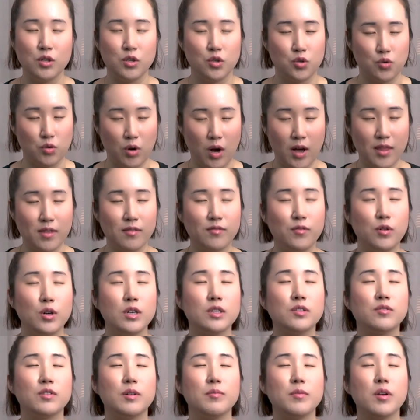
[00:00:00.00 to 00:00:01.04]
Draw the
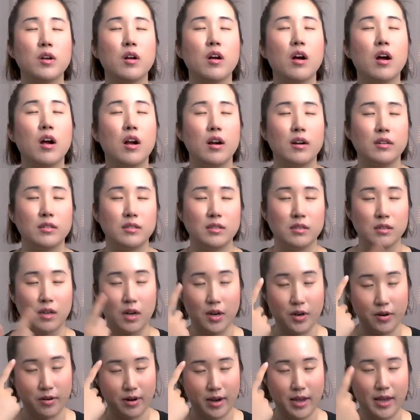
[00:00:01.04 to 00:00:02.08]
voice from your heart, not
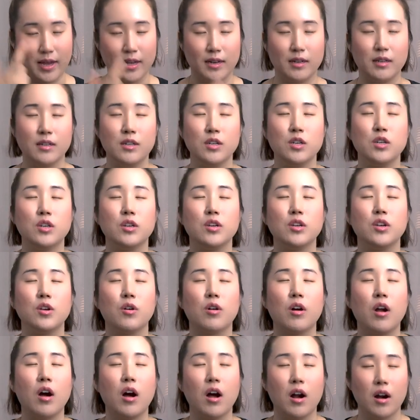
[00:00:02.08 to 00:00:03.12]
your head,
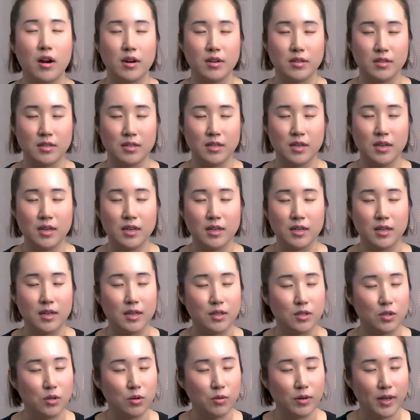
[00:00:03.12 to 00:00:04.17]
your heart.
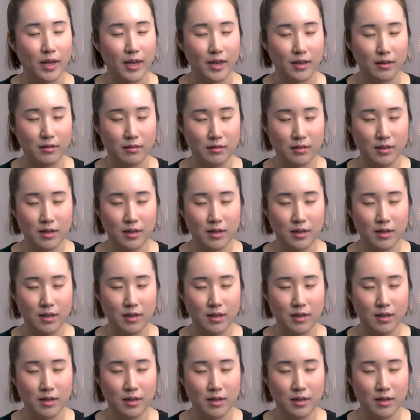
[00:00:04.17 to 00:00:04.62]
It's okay.